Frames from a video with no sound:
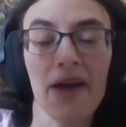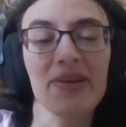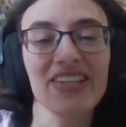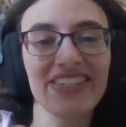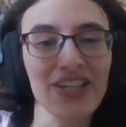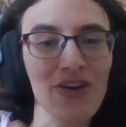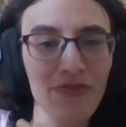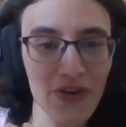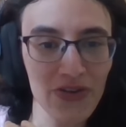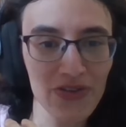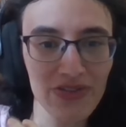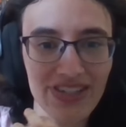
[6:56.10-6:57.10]
I mean, cell
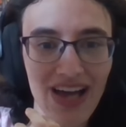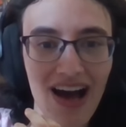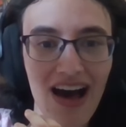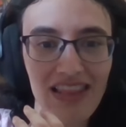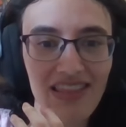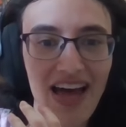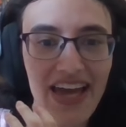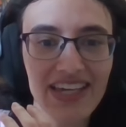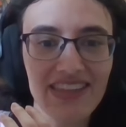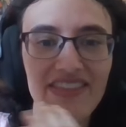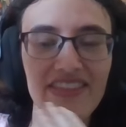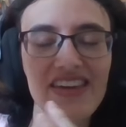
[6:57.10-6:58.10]
phones are
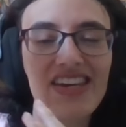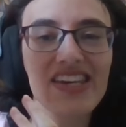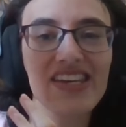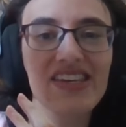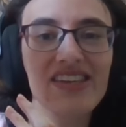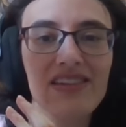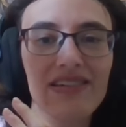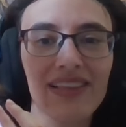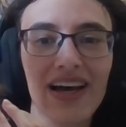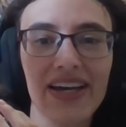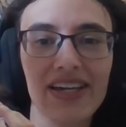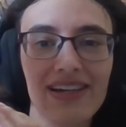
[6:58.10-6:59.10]
like the,
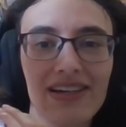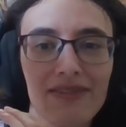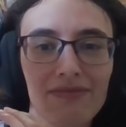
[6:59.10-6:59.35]
like,